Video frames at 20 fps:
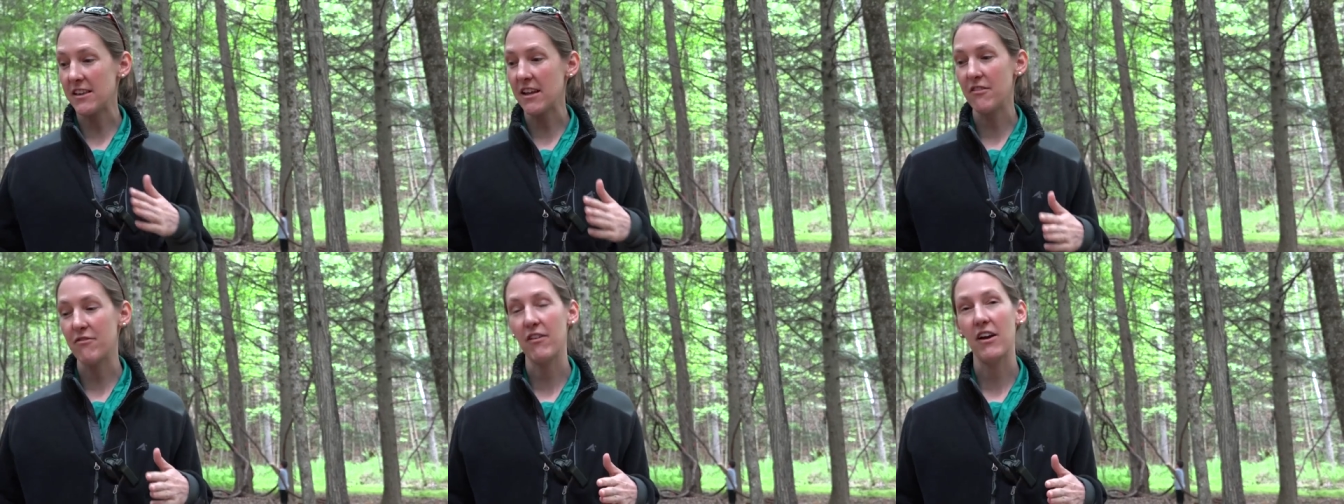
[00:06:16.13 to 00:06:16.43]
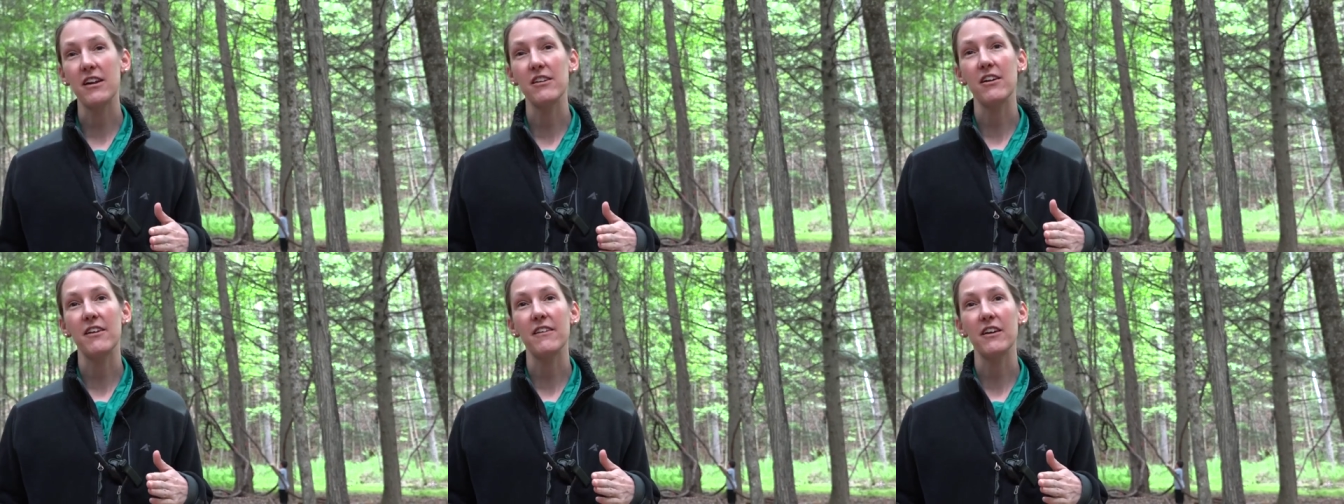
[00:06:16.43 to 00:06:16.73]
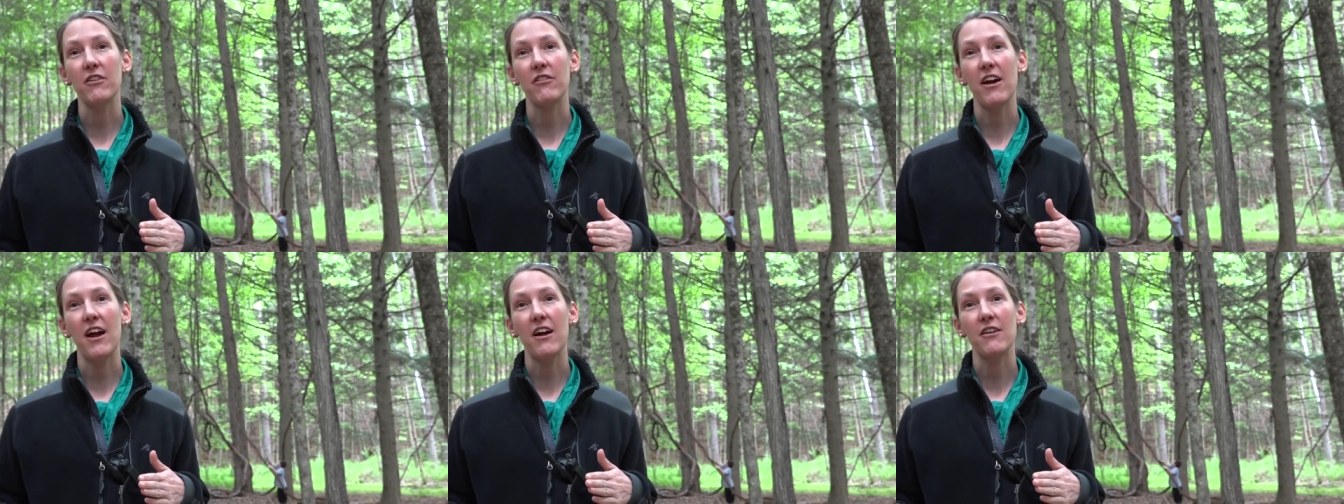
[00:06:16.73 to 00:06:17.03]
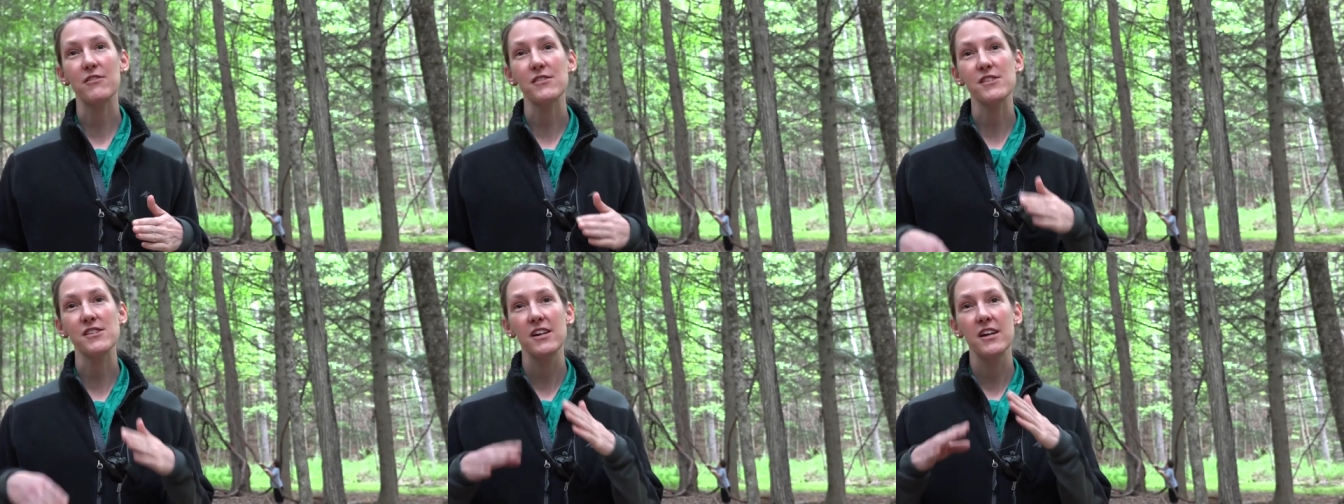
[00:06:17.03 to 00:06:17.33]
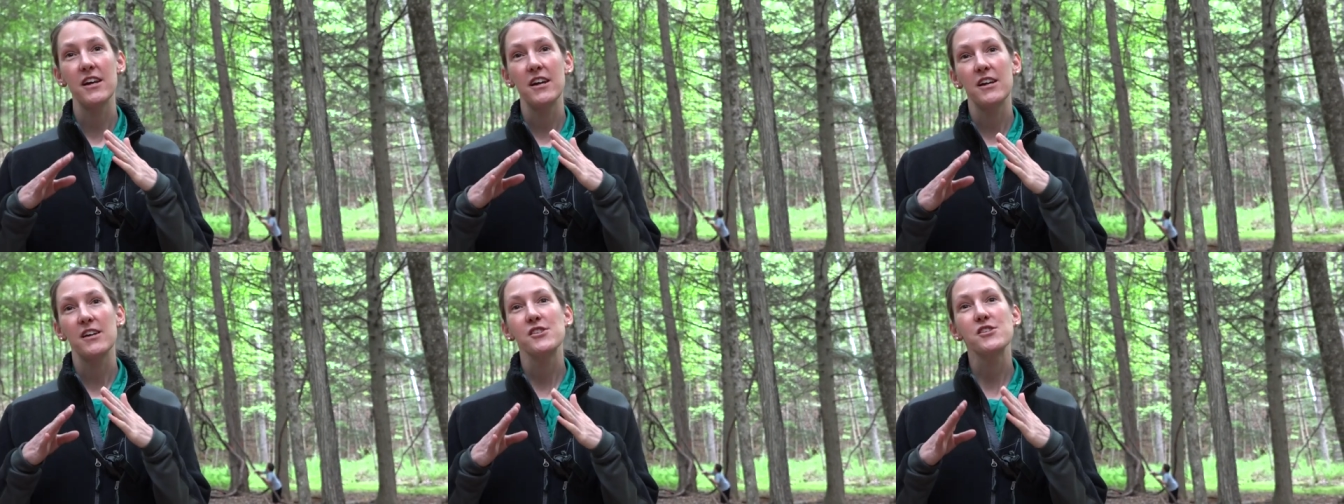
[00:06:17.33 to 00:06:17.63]
they find on the ground
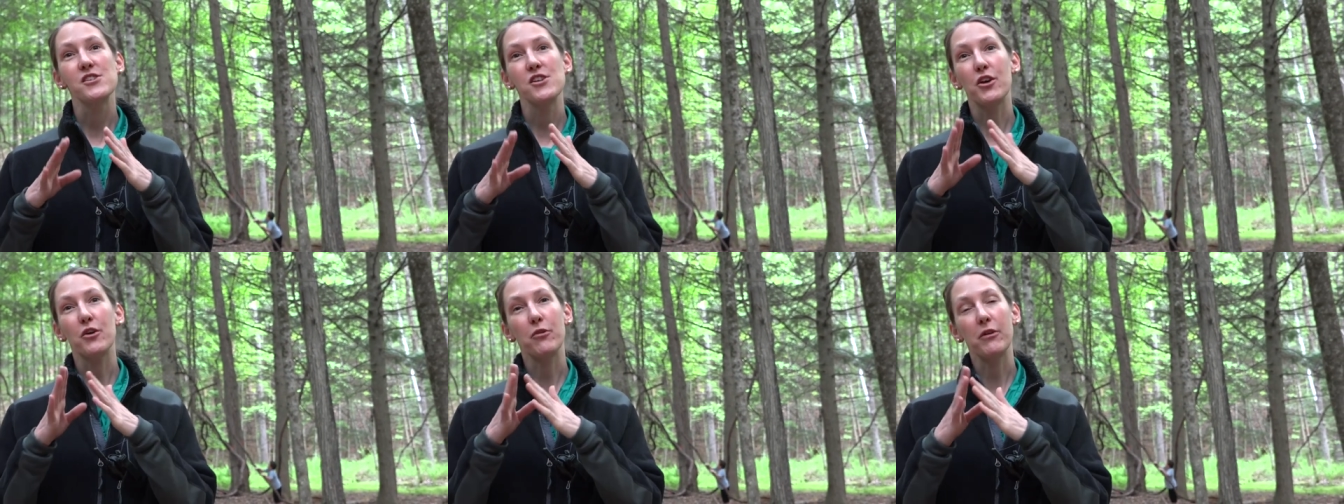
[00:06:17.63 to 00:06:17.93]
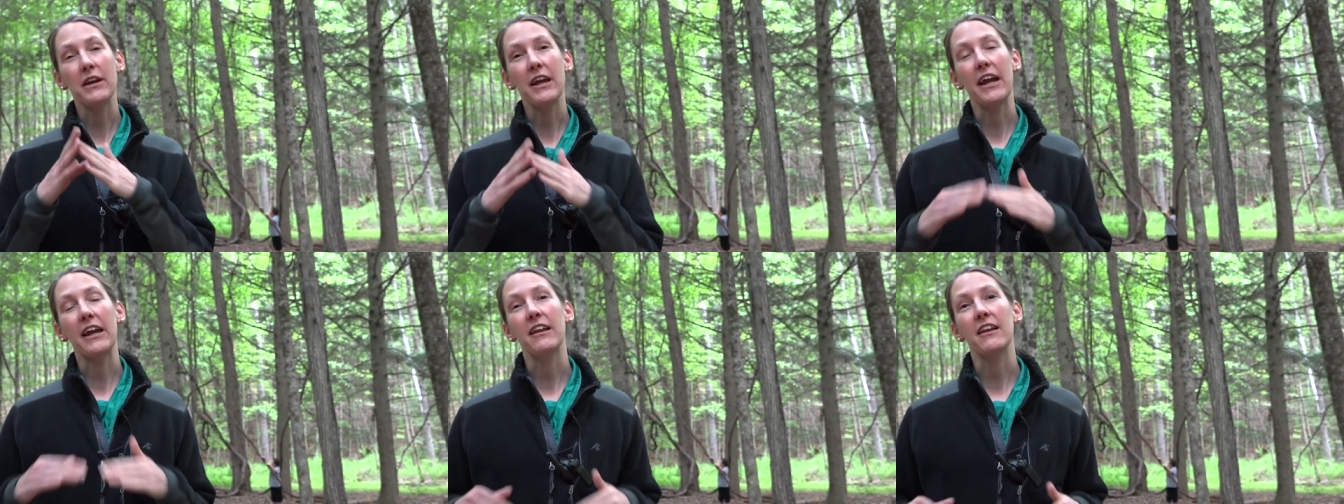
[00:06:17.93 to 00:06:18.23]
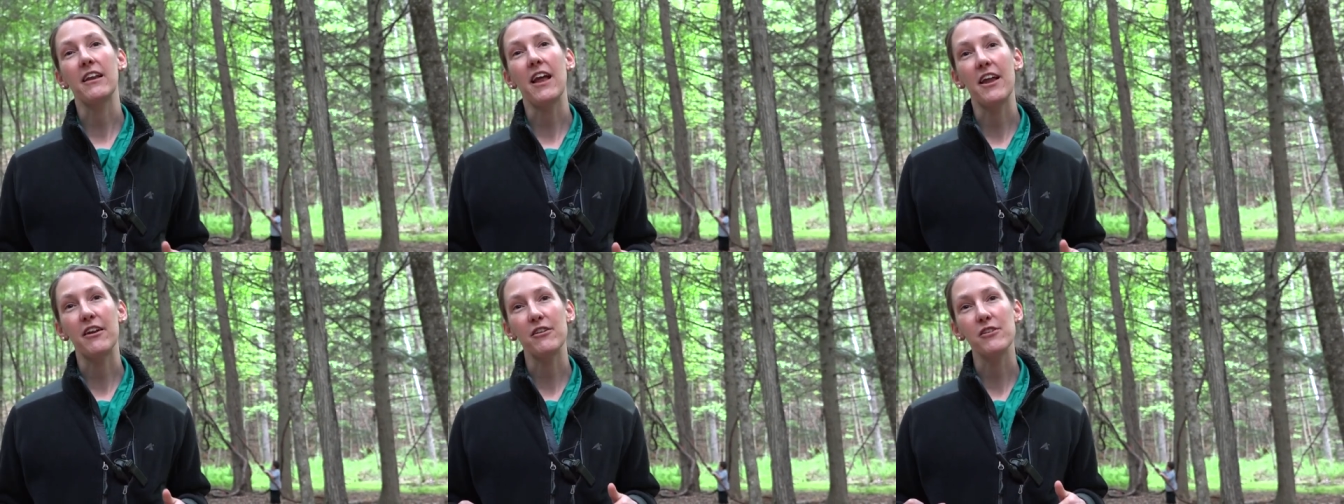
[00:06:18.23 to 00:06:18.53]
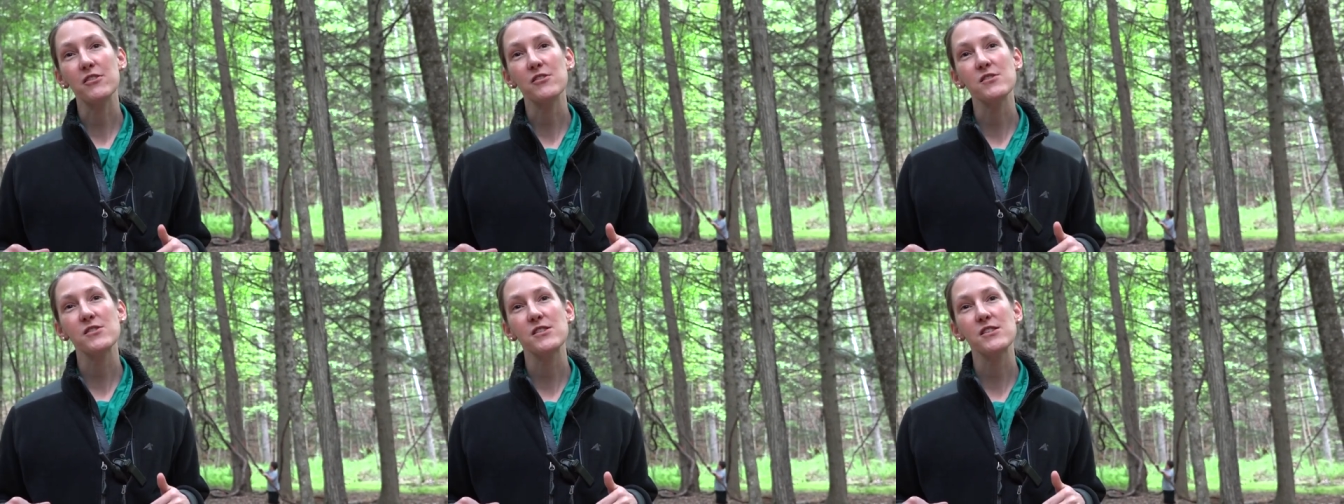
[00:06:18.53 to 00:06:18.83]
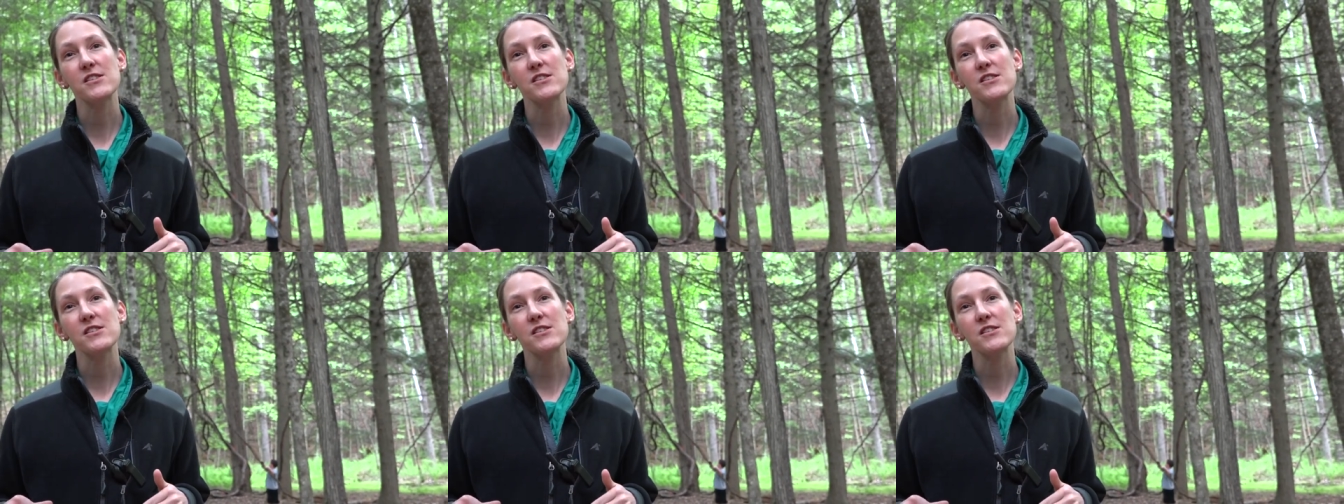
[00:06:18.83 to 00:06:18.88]
to create letters